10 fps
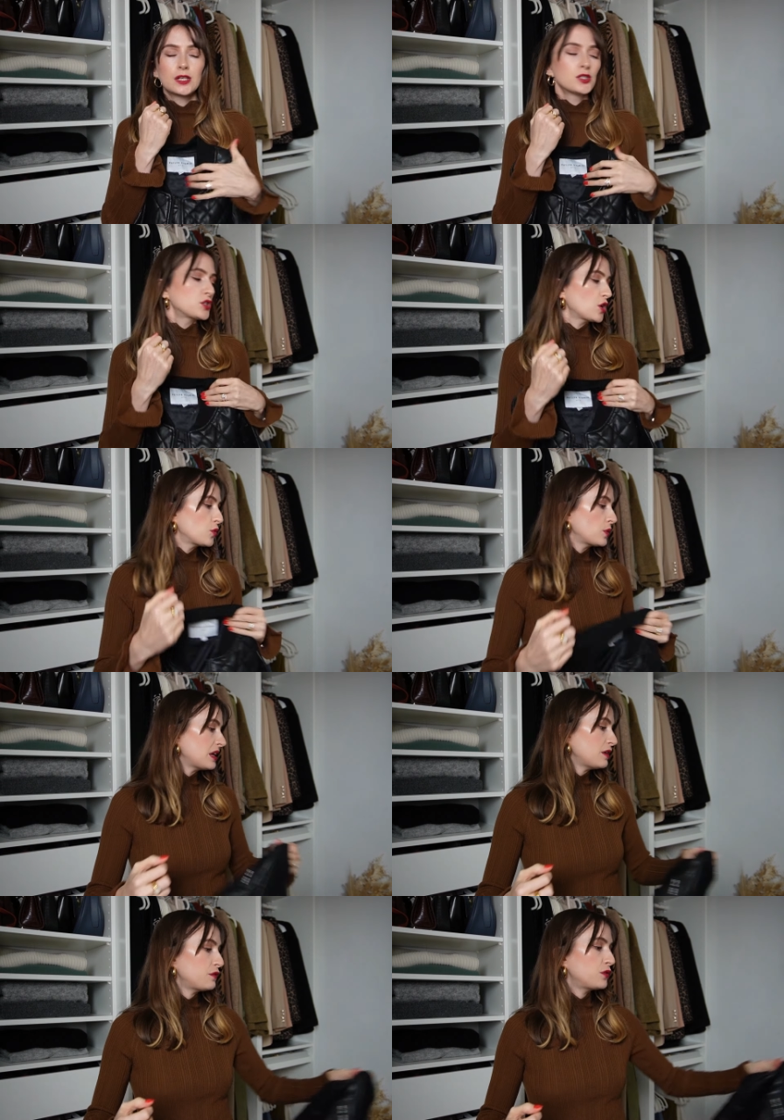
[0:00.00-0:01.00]
So
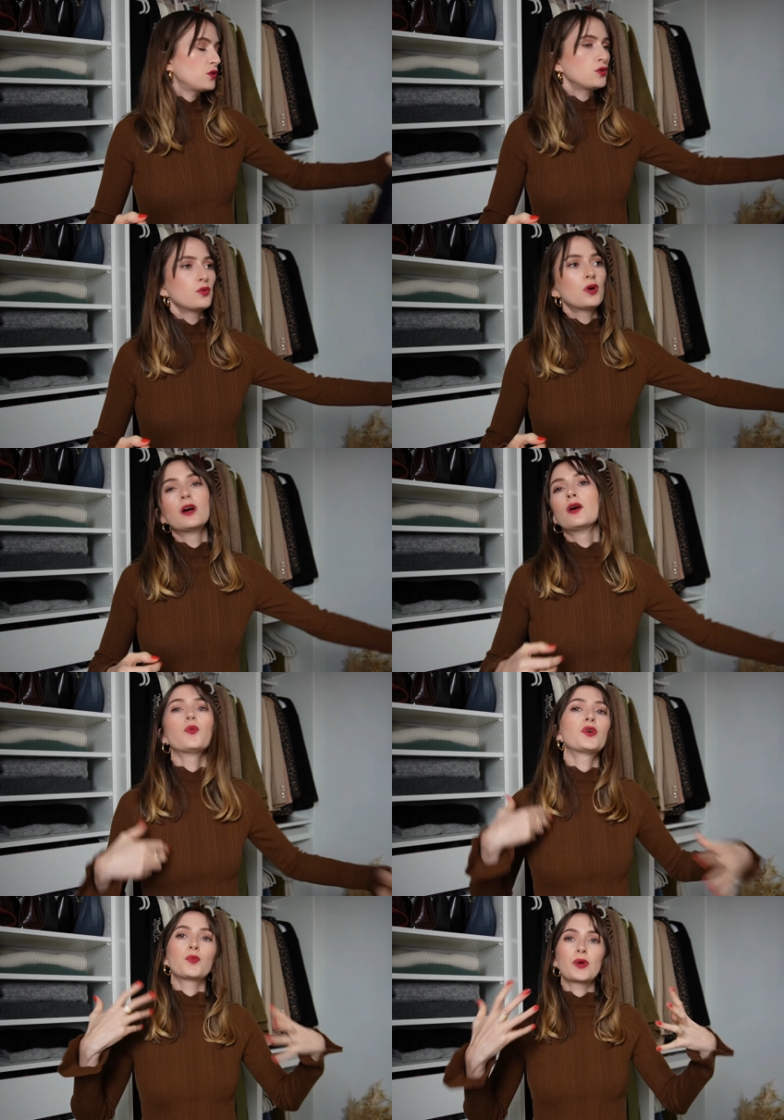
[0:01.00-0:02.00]
if you
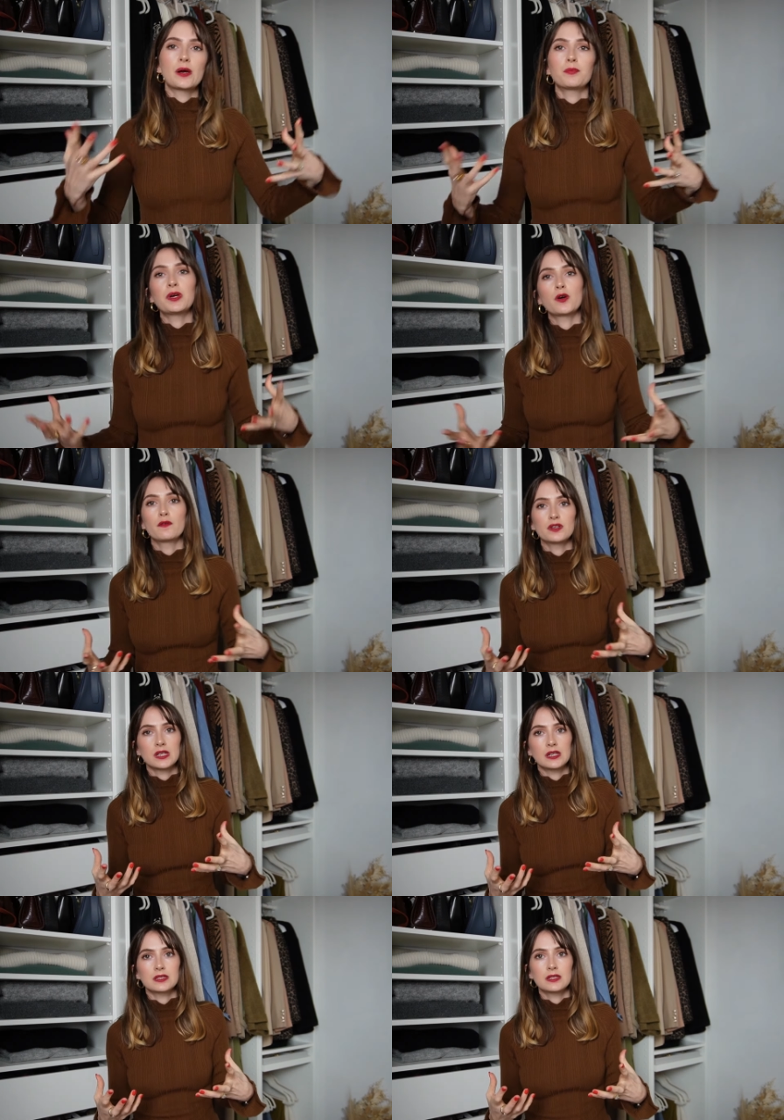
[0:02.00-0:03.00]
want to wear big
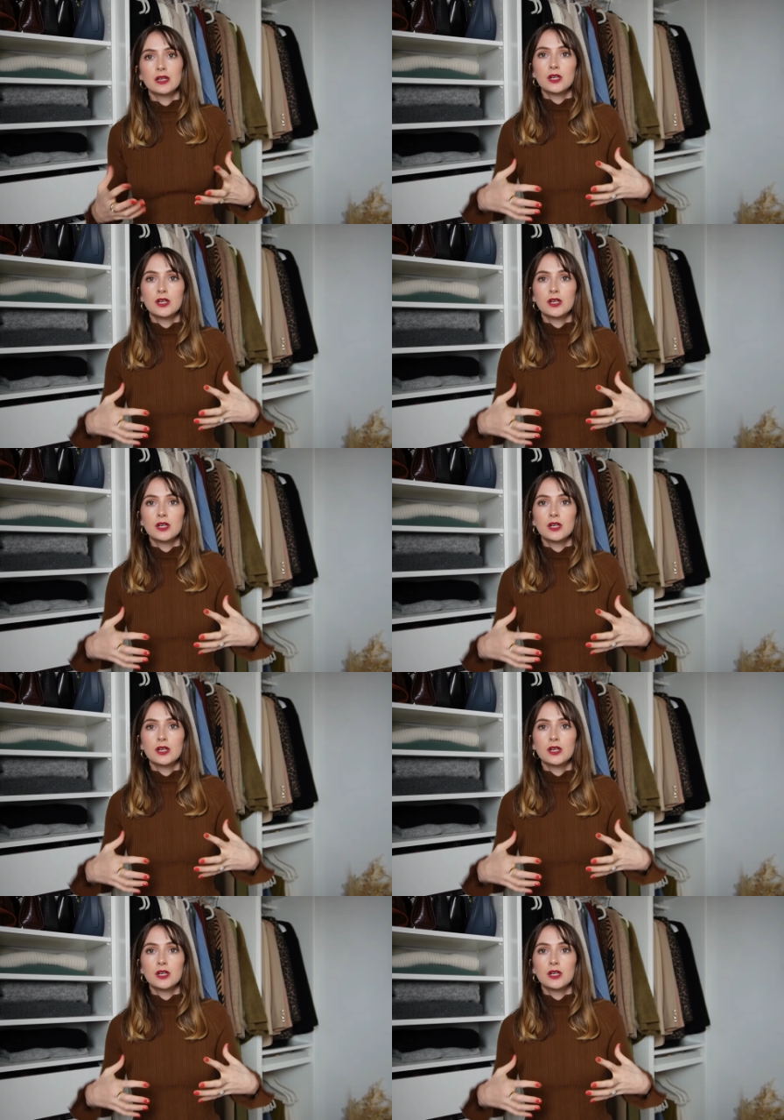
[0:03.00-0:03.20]
oversized